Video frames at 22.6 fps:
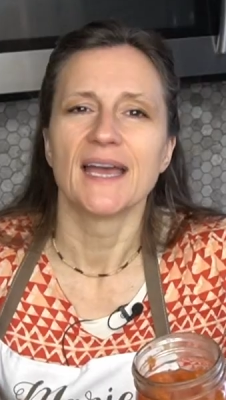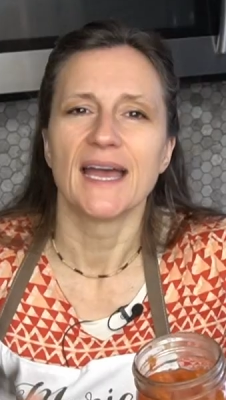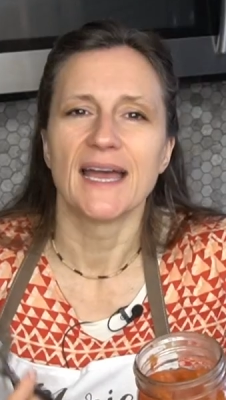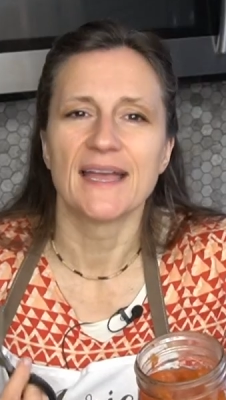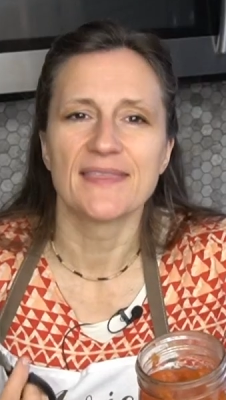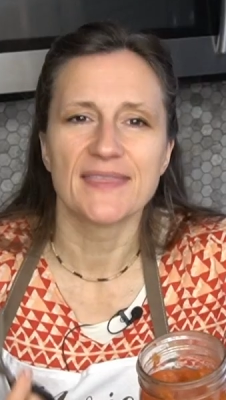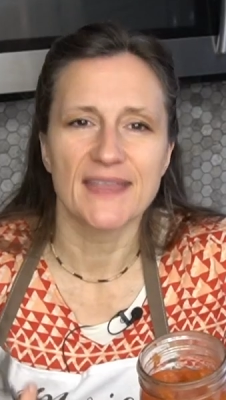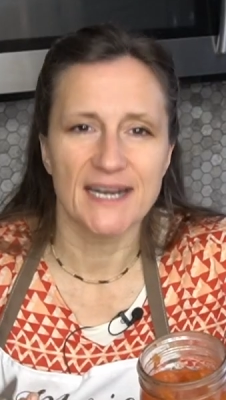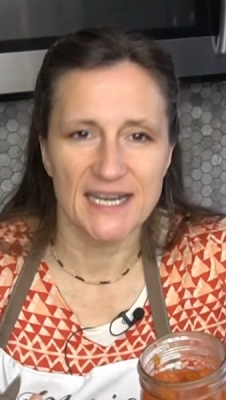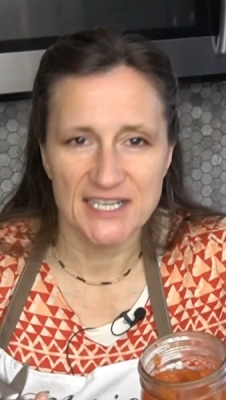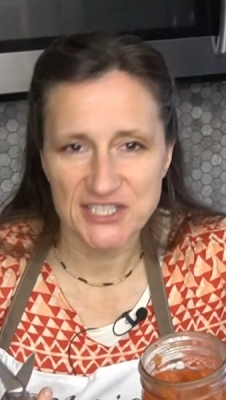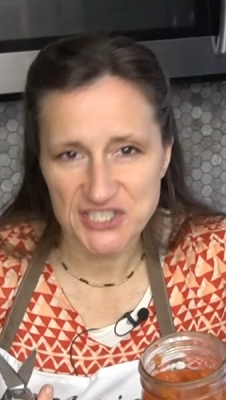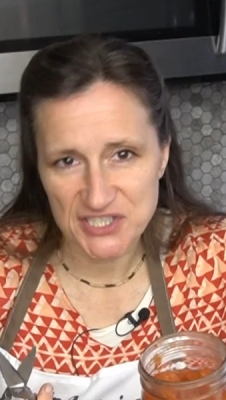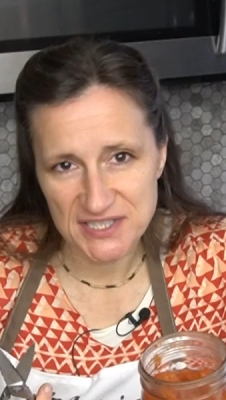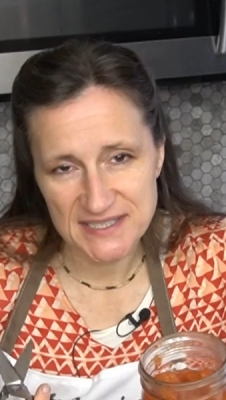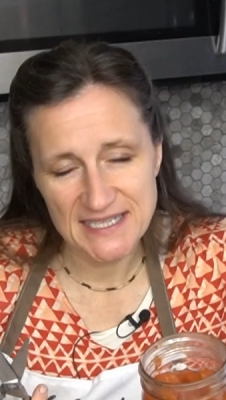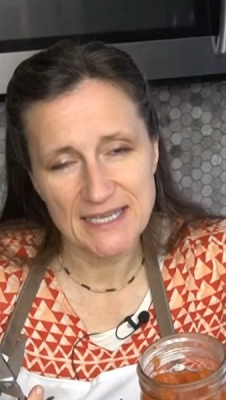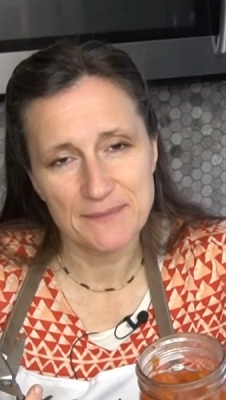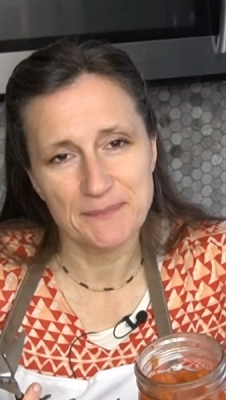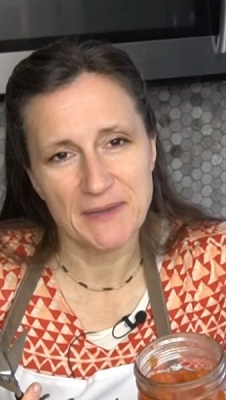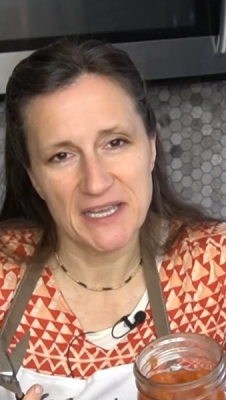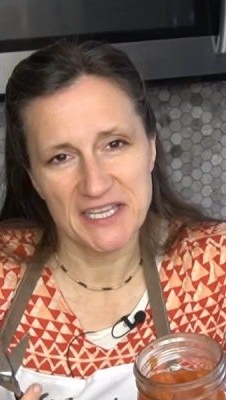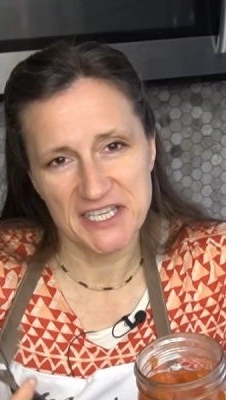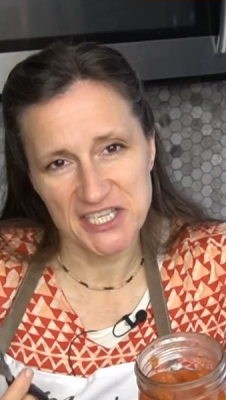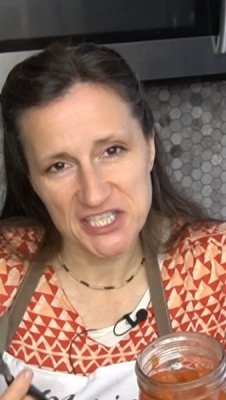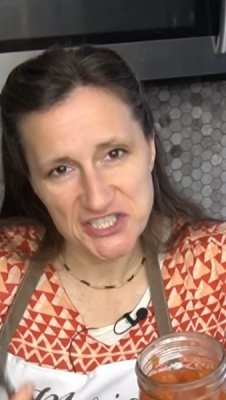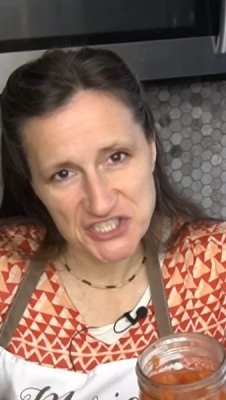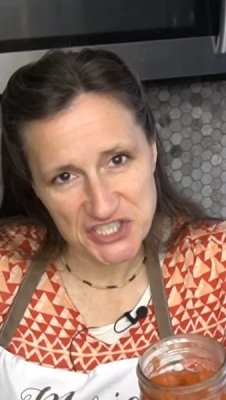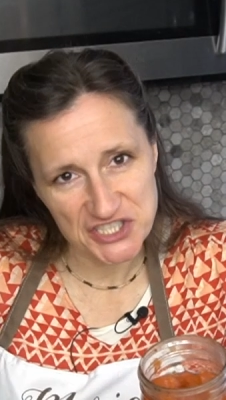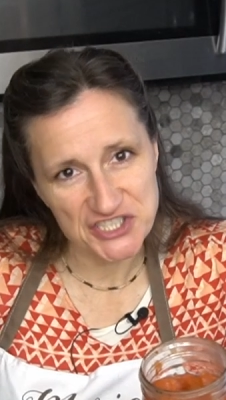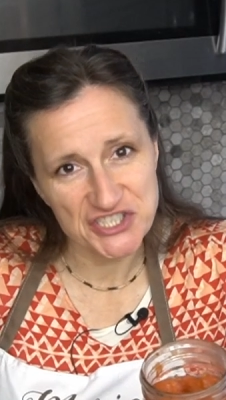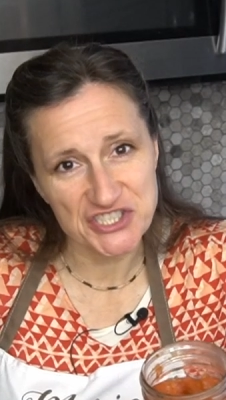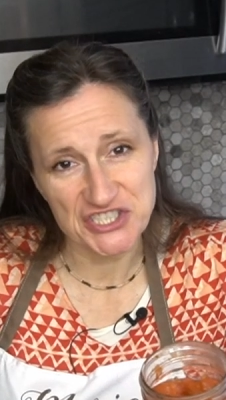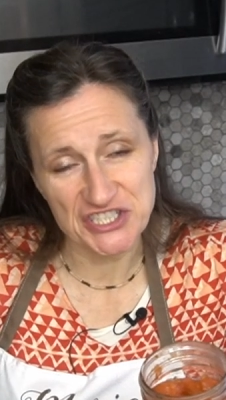And then I just take my
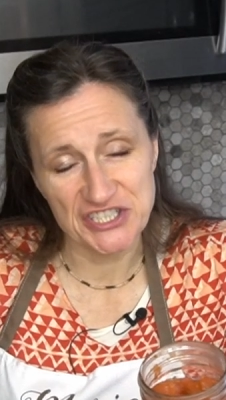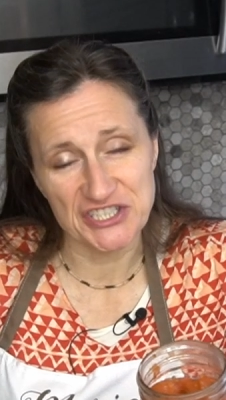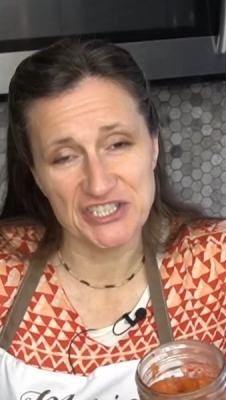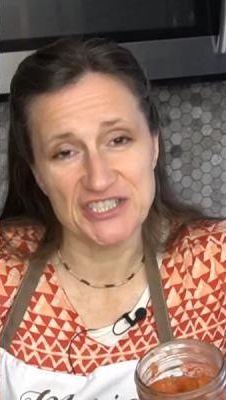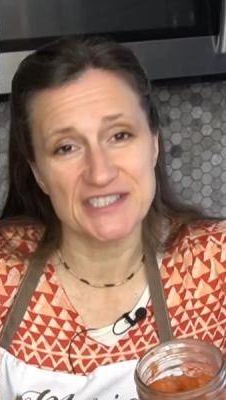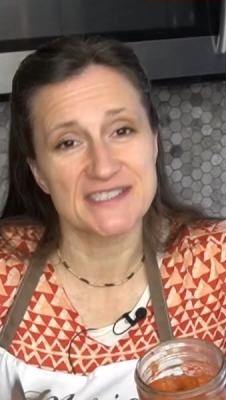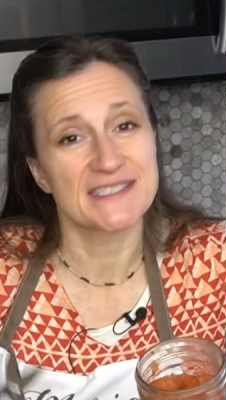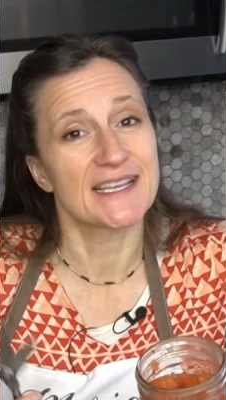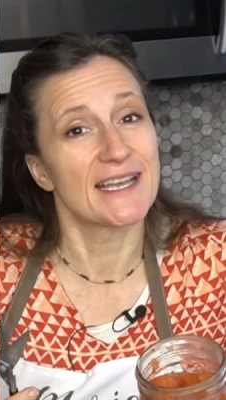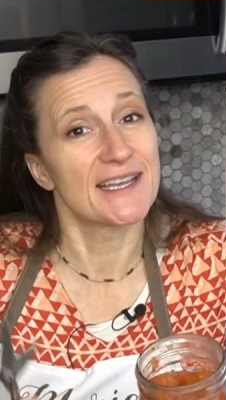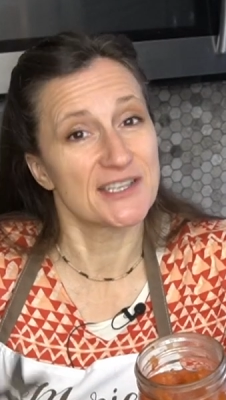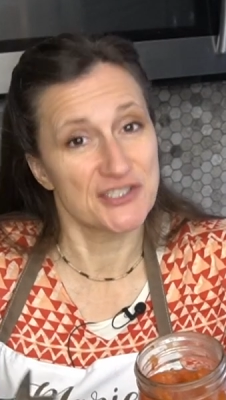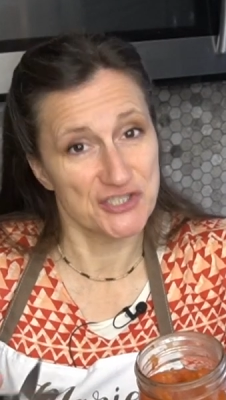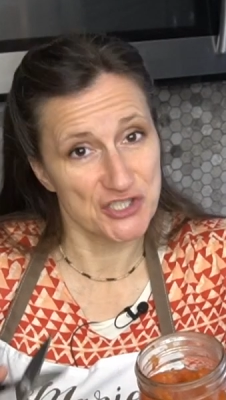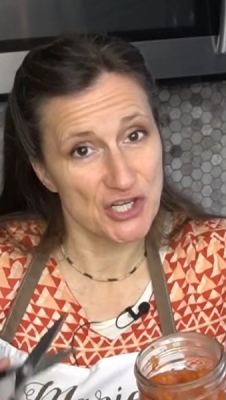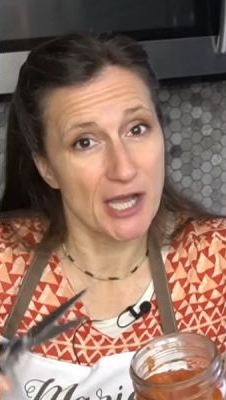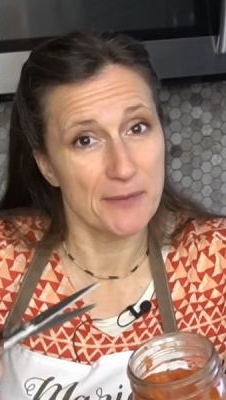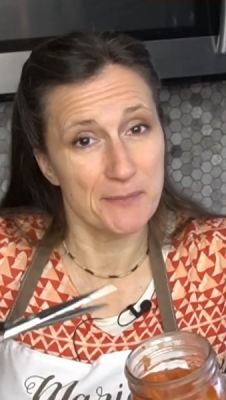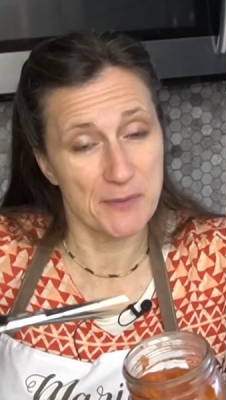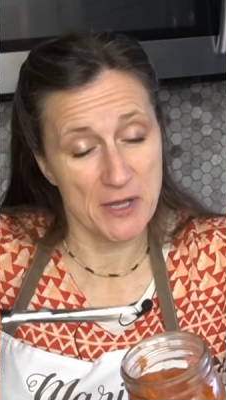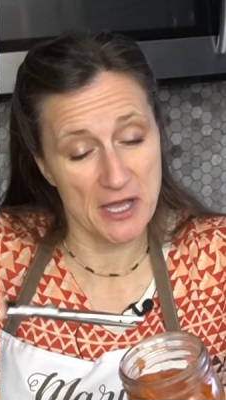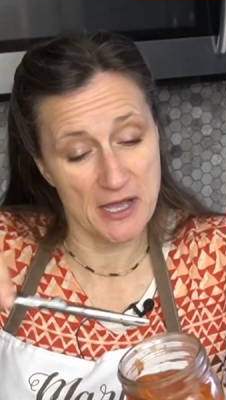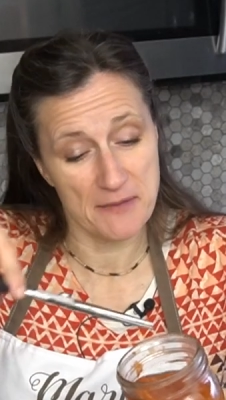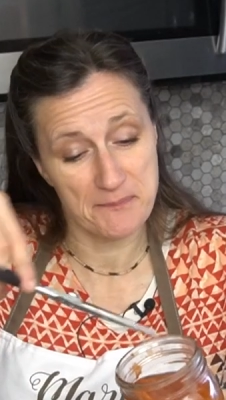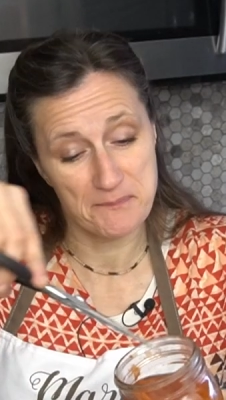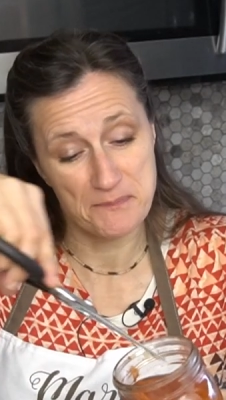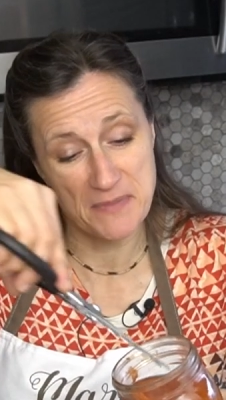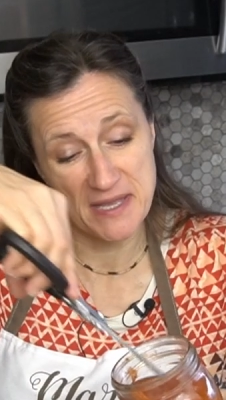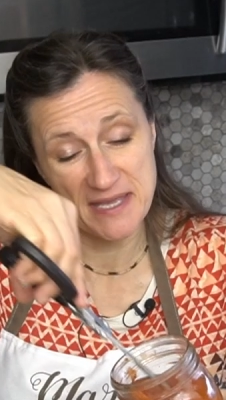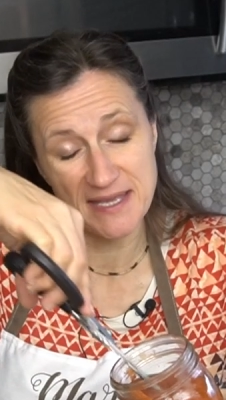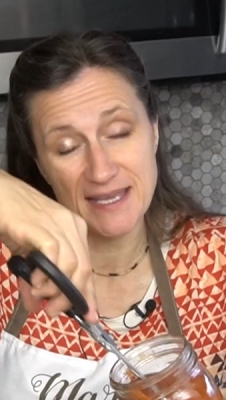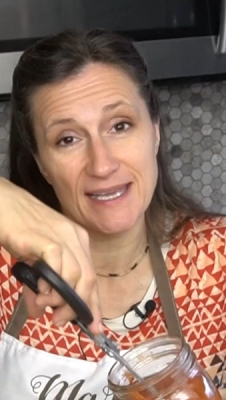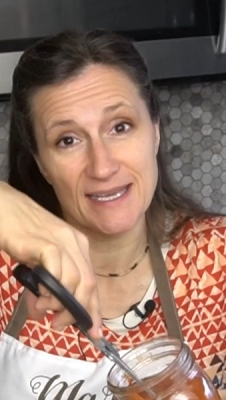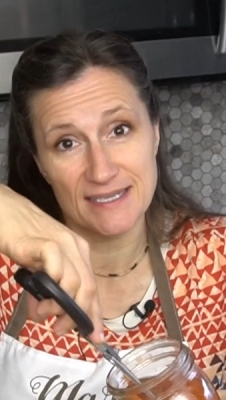kitchen shears and chop up
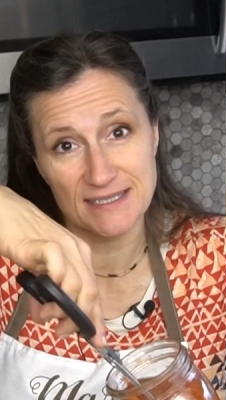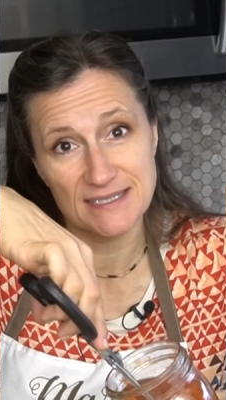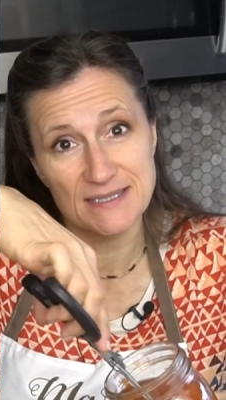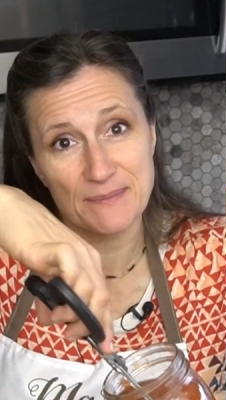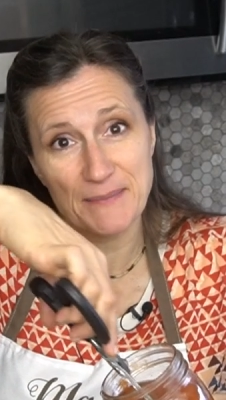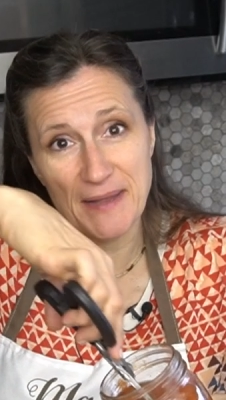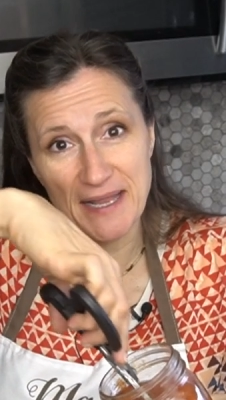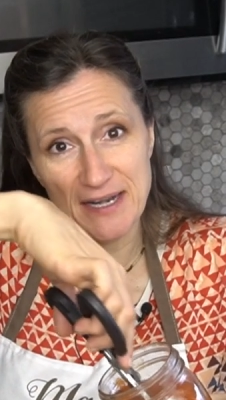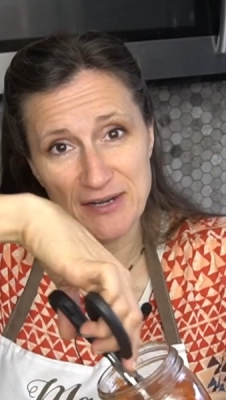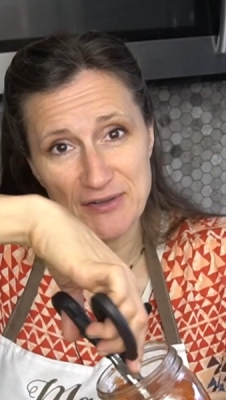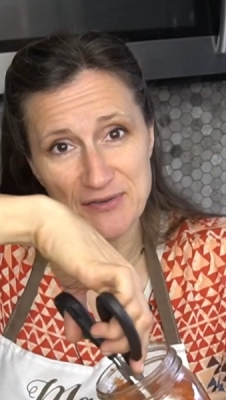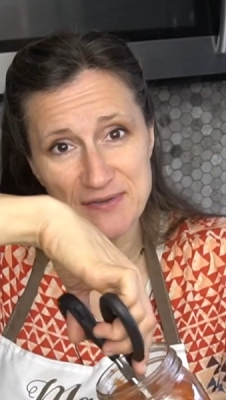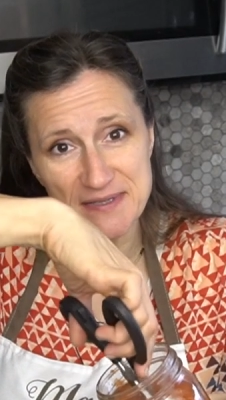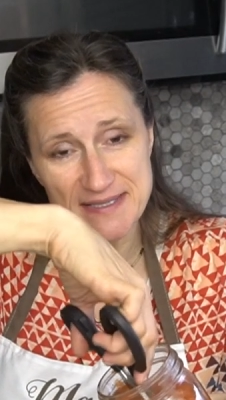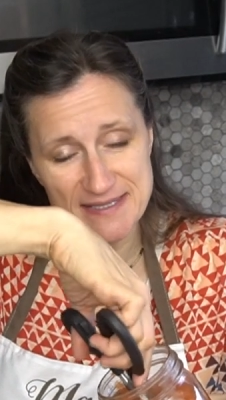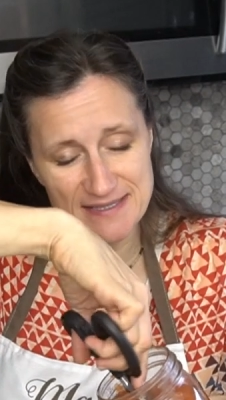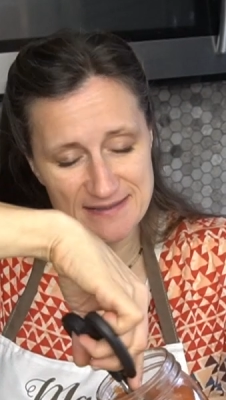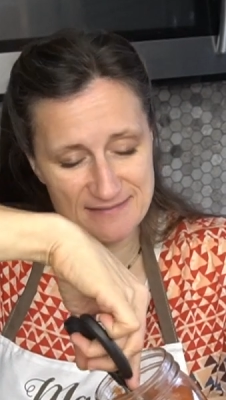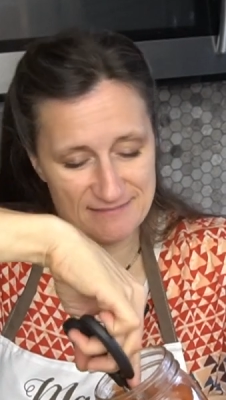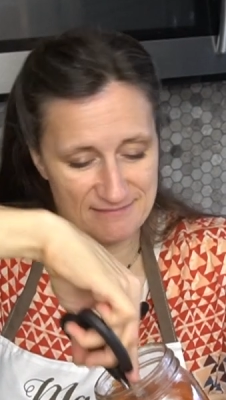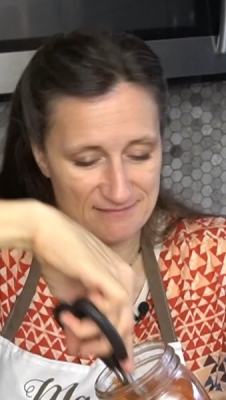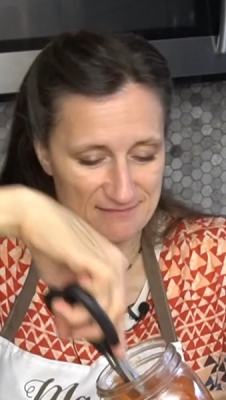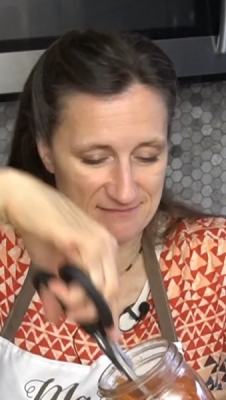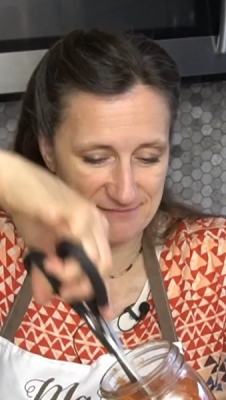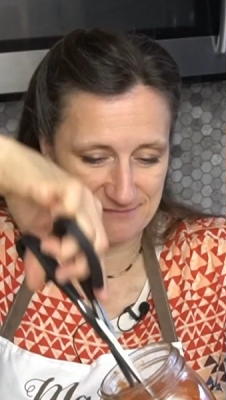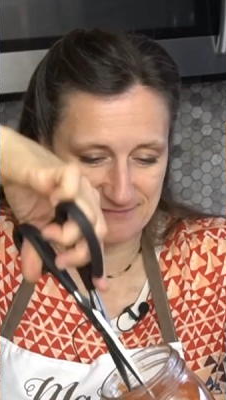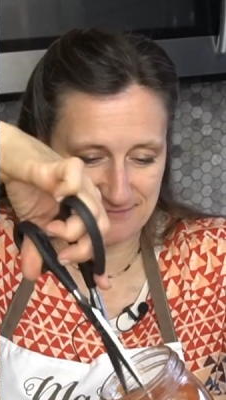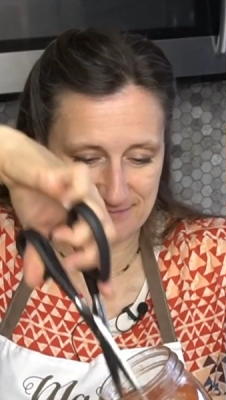my canned tomatoes.